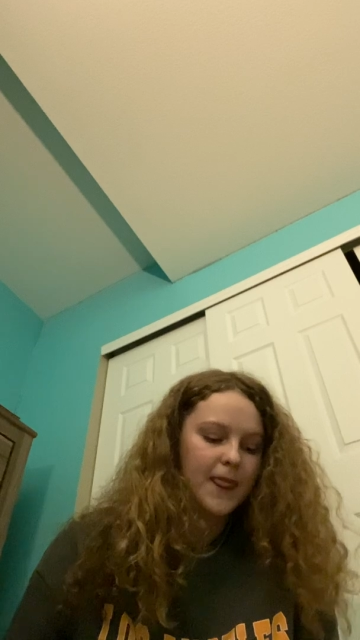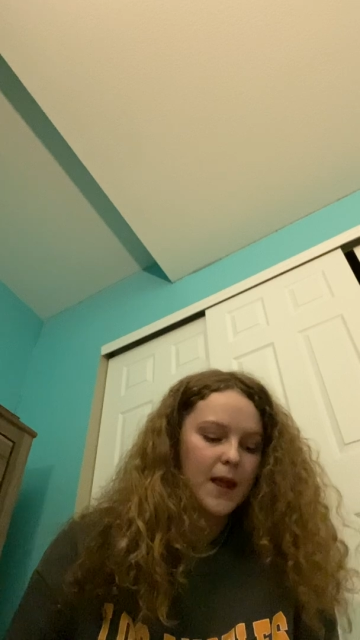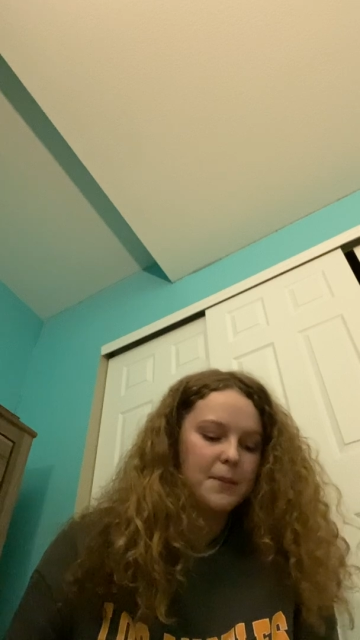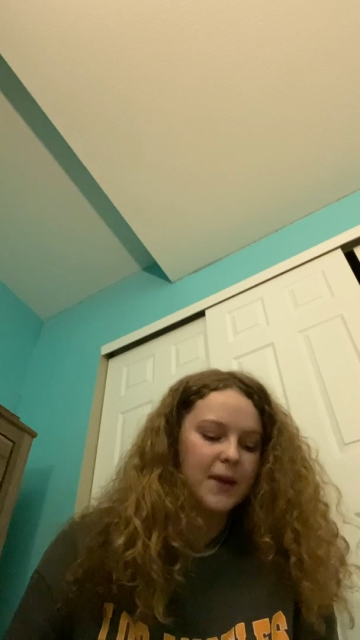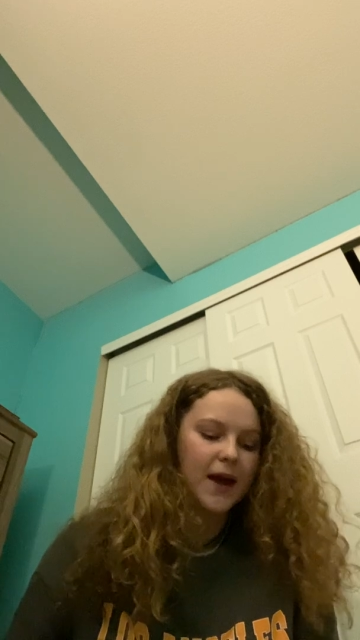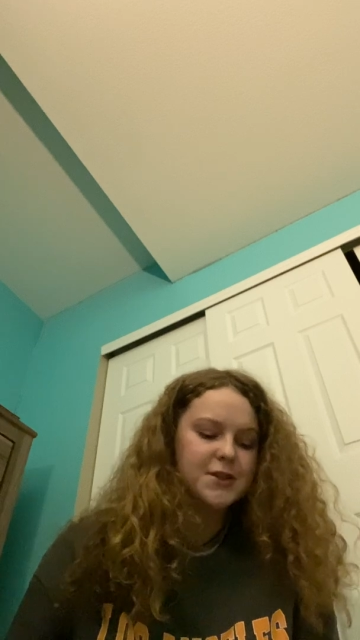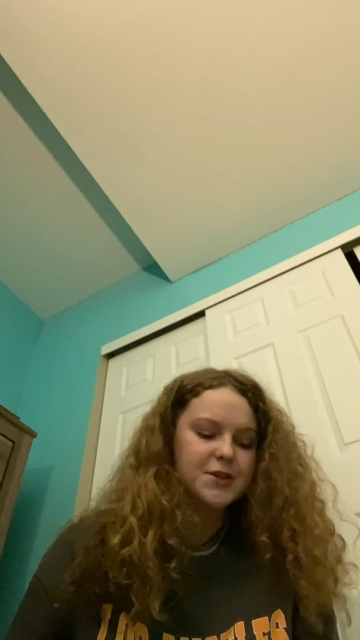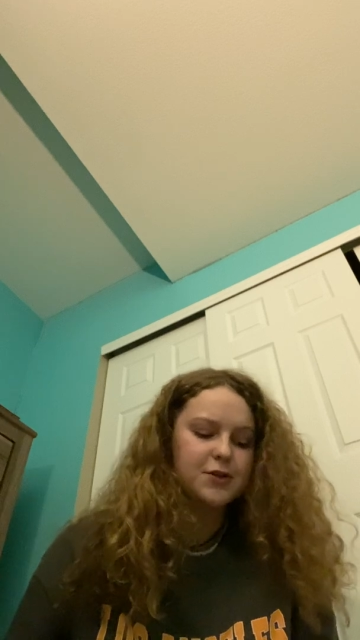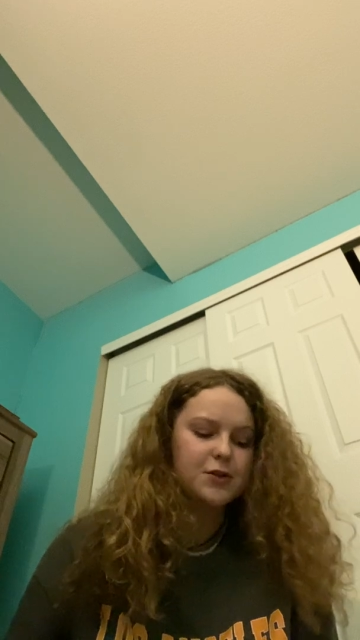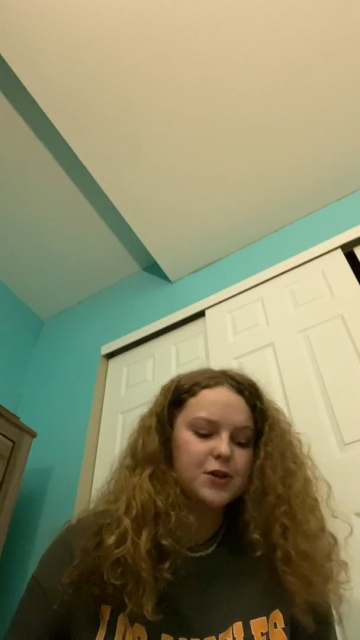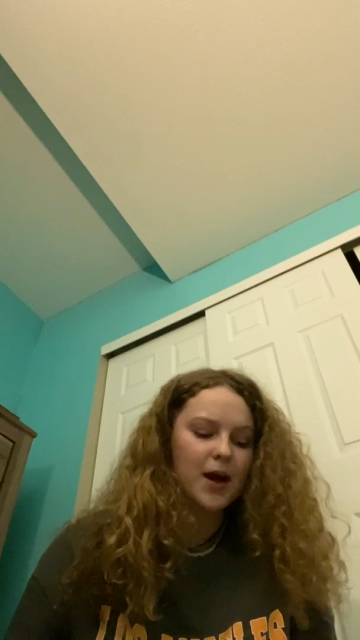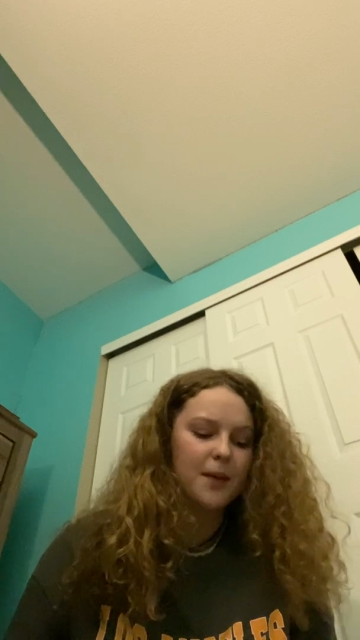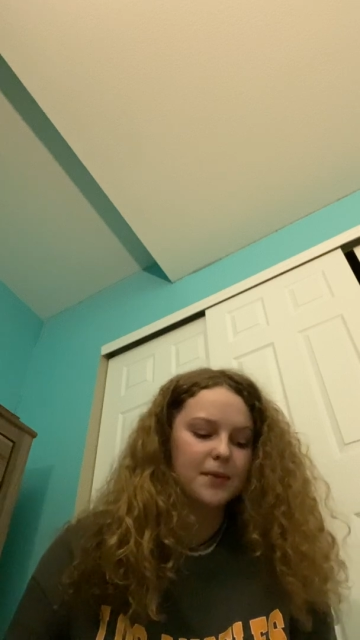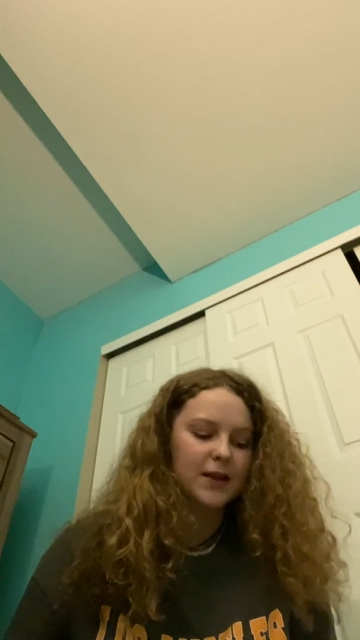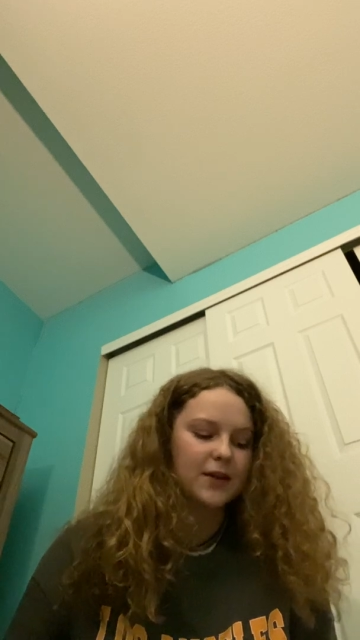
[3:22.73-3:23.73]
Because you do
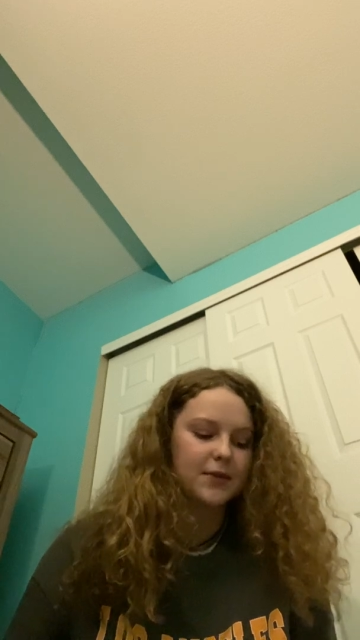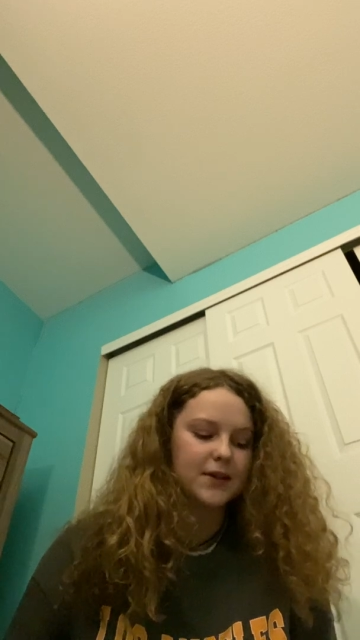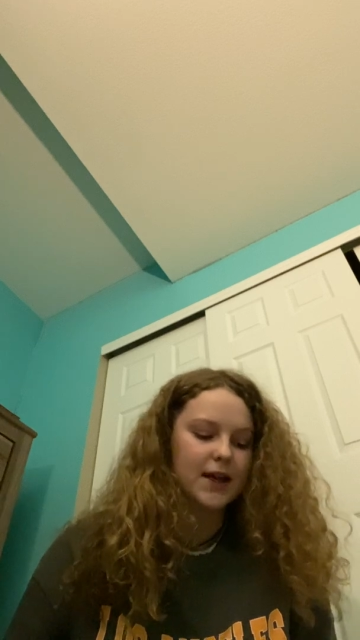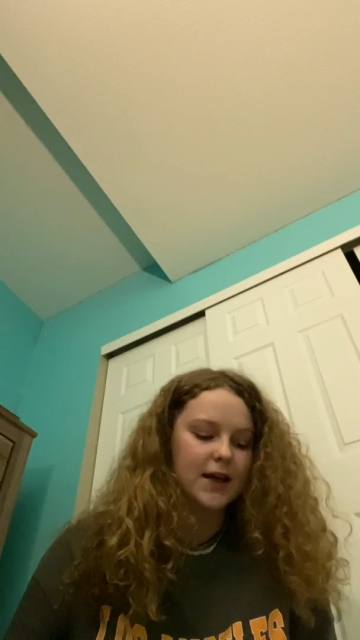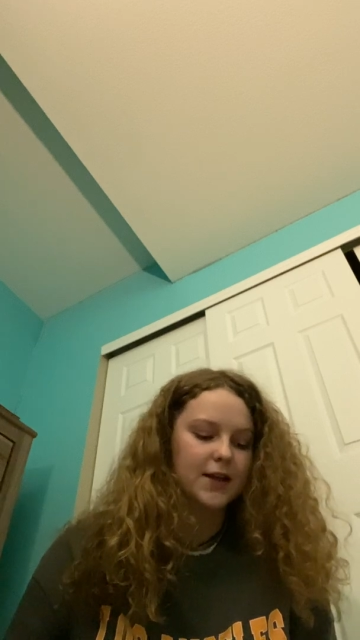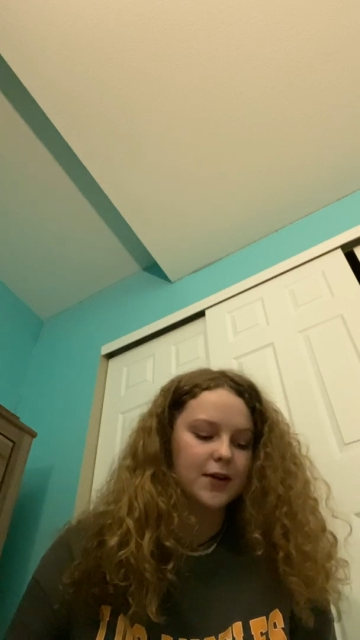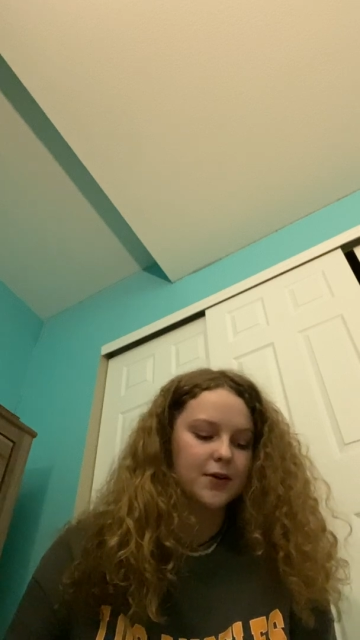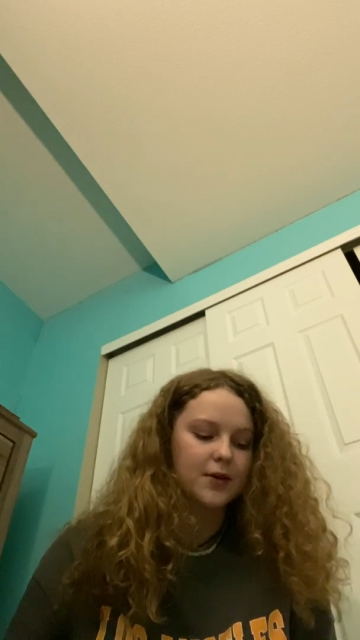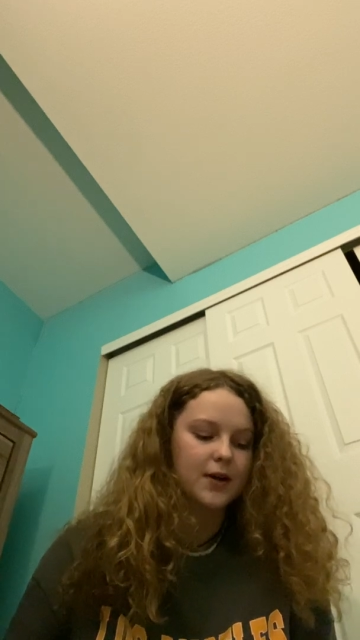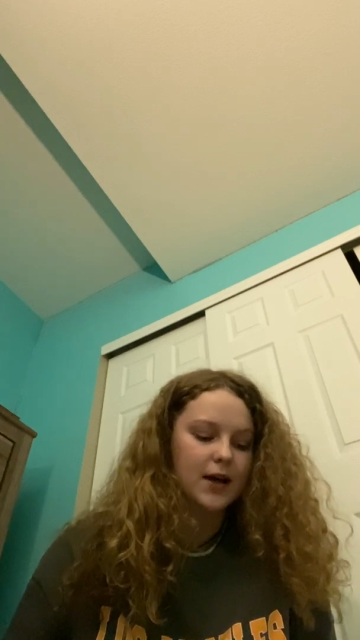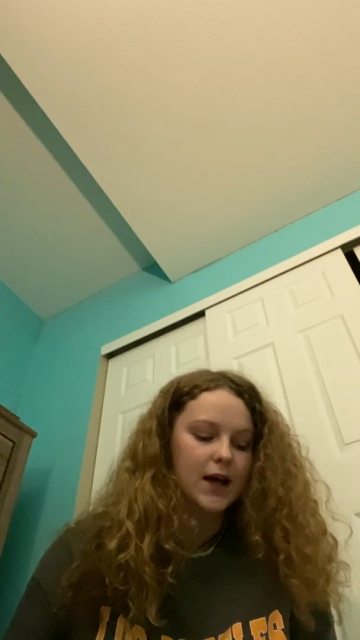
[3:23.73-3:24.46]
not believe what they do,